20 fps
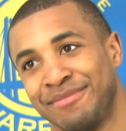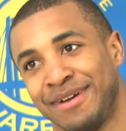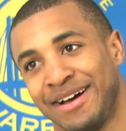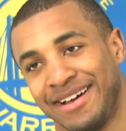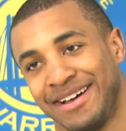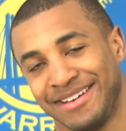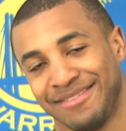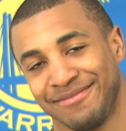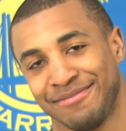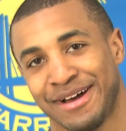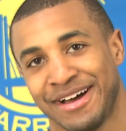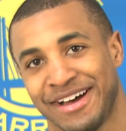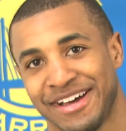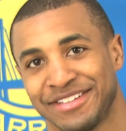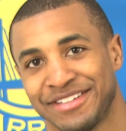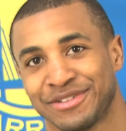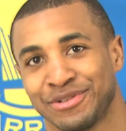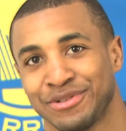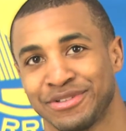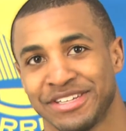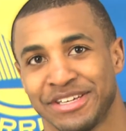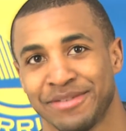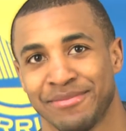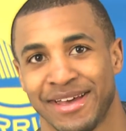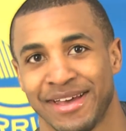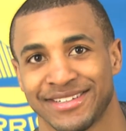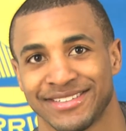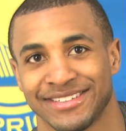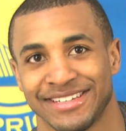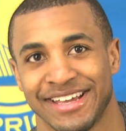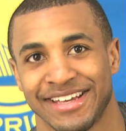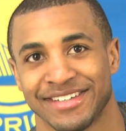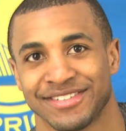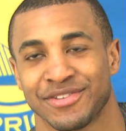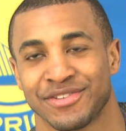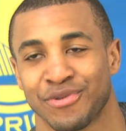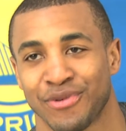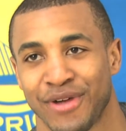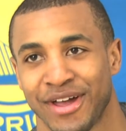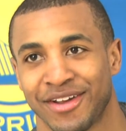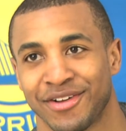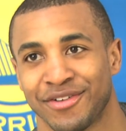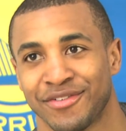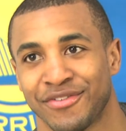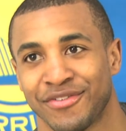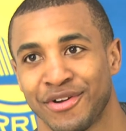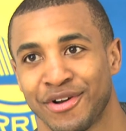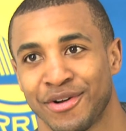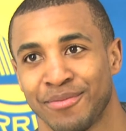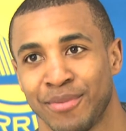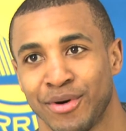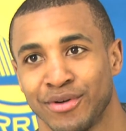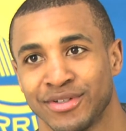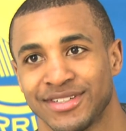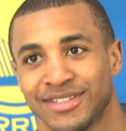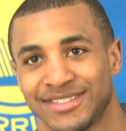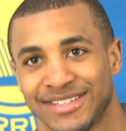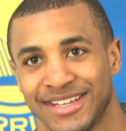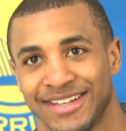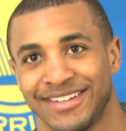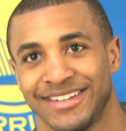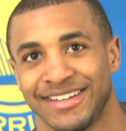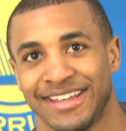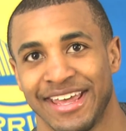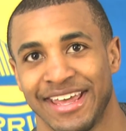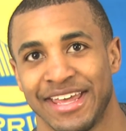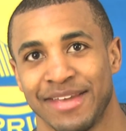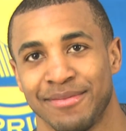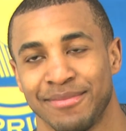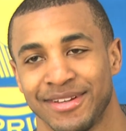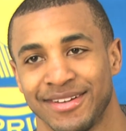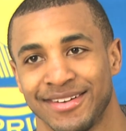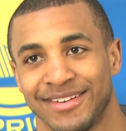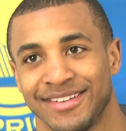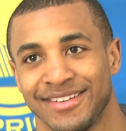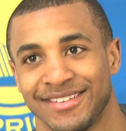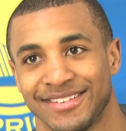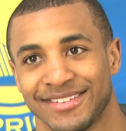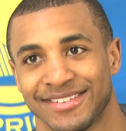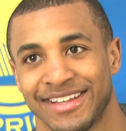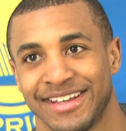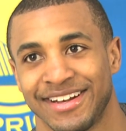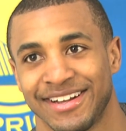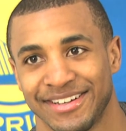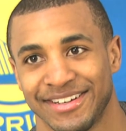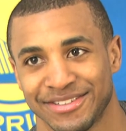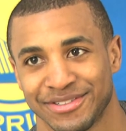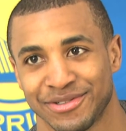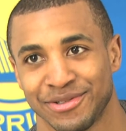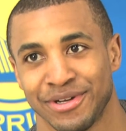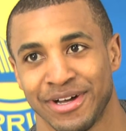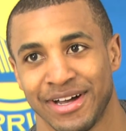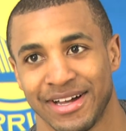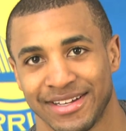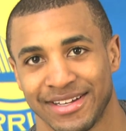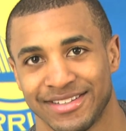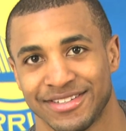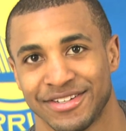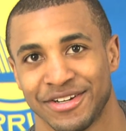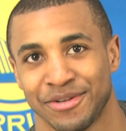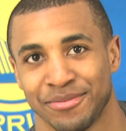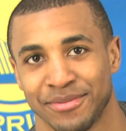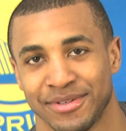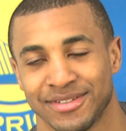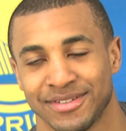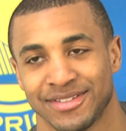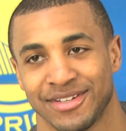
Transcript: my my high school team actually has the record for most attended game in, in the state high school hockey tournament.